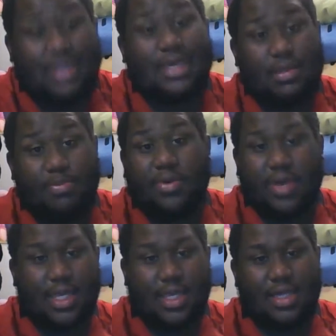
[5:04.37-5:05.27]
this
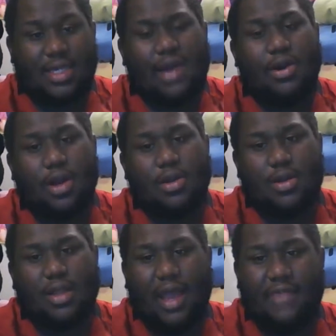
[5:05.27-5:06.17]
point, is how hard
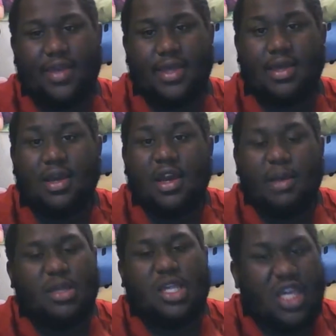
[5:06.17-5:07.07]
her life is.
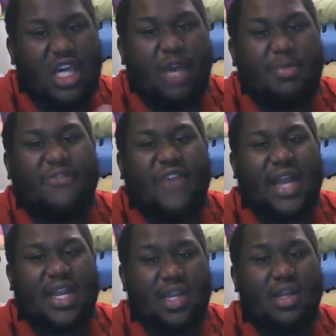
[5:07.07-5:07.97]
But she keeps
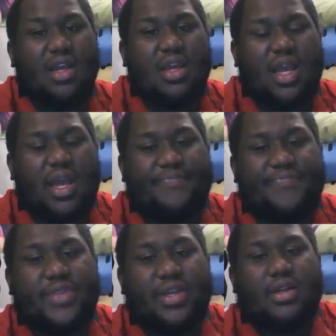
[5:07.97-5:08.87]
fighting,
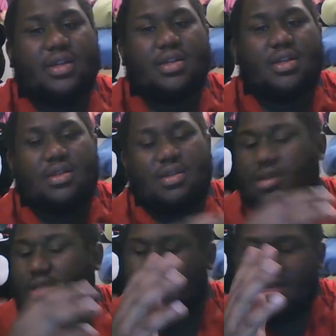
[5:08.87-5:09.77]
and
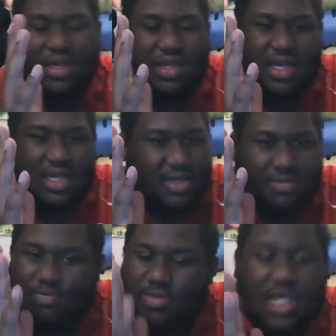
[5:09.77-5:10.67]
just,
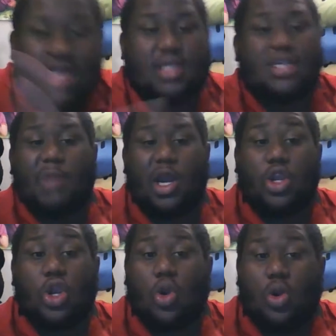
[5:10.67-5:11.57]
she's a
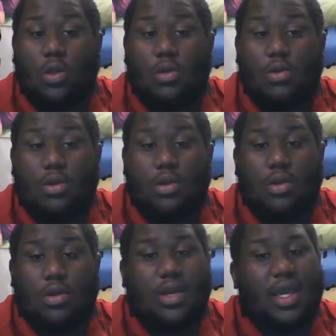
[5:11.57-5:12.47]
smart girl.
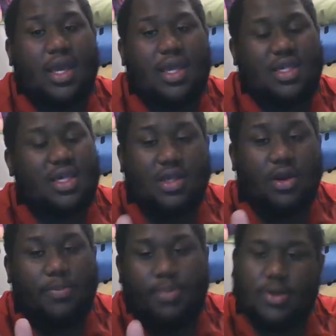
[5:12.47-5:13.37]
Okay, and she's
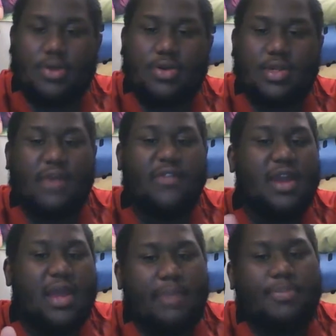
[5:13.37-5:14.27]
gonna push herself
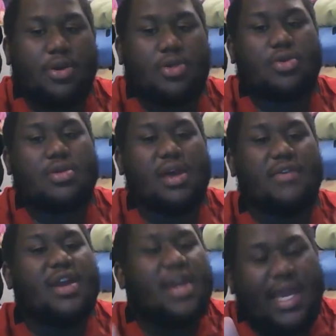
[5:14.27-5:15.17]

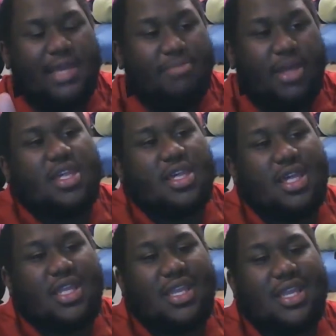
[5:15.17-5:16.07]
as much as
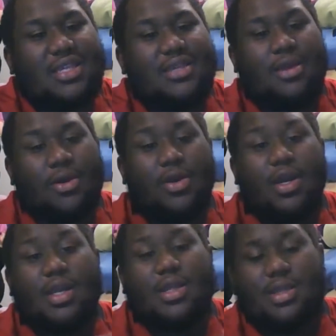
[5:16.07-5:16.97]
she needs to
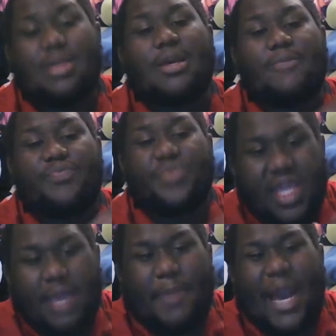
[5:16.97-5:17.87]

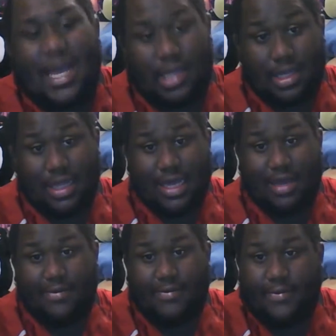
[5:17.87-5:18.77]
get by in
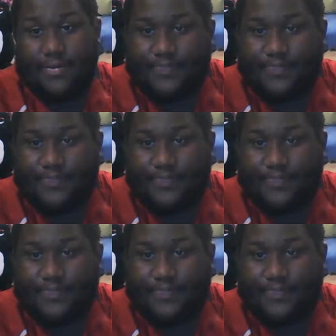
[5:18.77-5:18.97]
life.